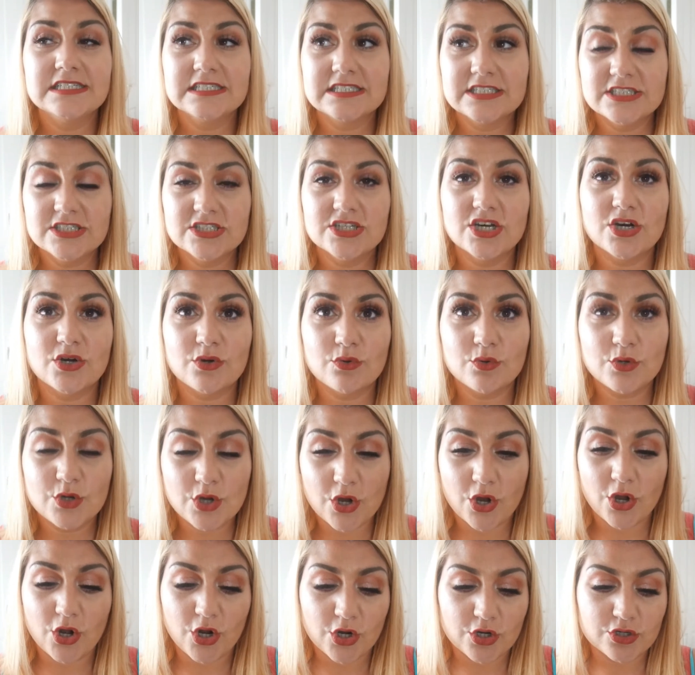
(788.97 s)
you know,
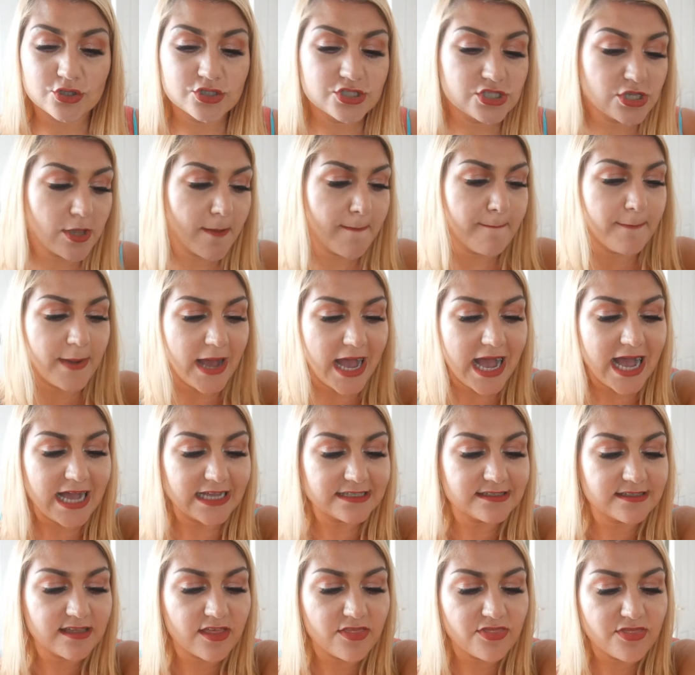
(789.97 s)
colors,
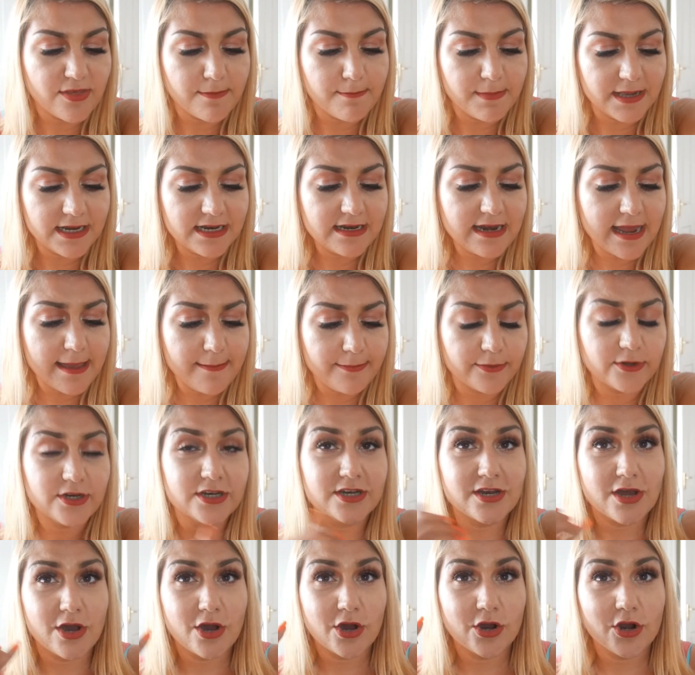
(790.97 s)
but the minute I put
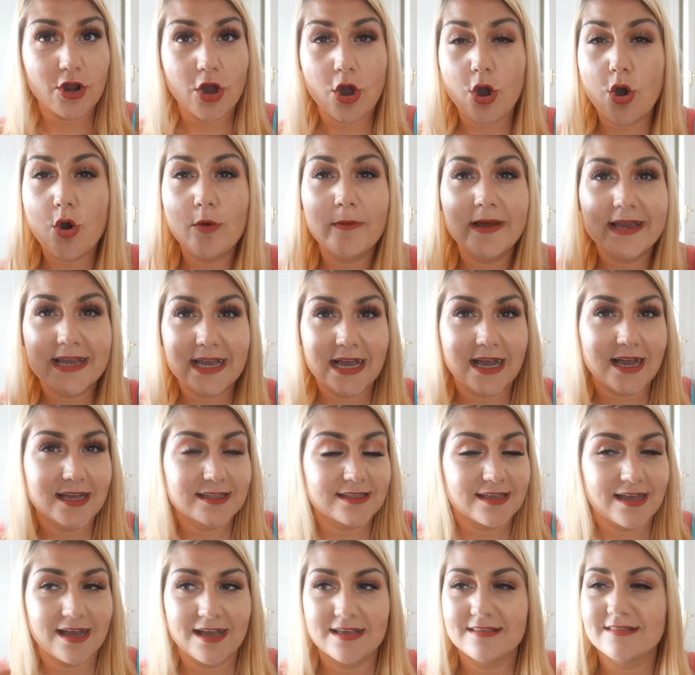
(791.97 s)
it on, oh my
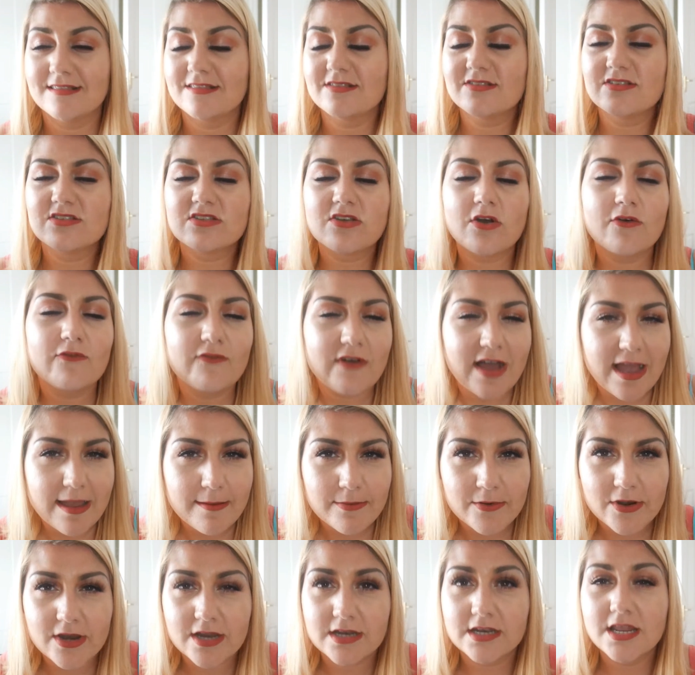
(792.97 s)
god, guys, it's so
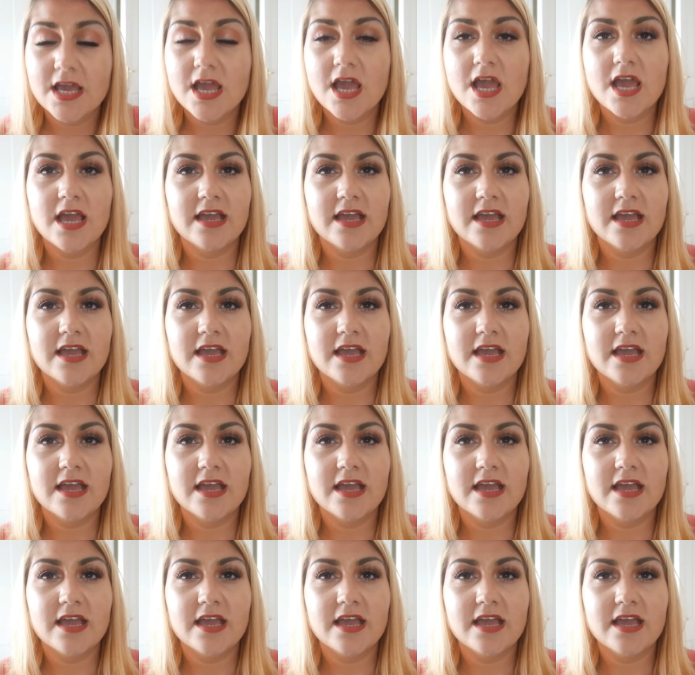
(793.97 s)
vibrant,